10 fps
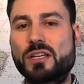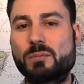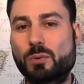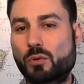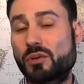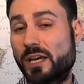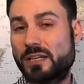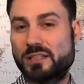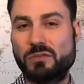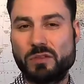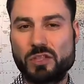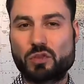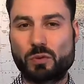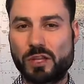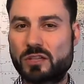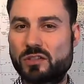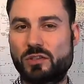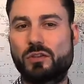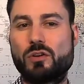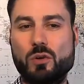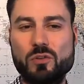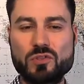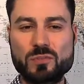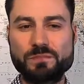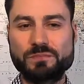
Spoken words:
important activities related to their goals.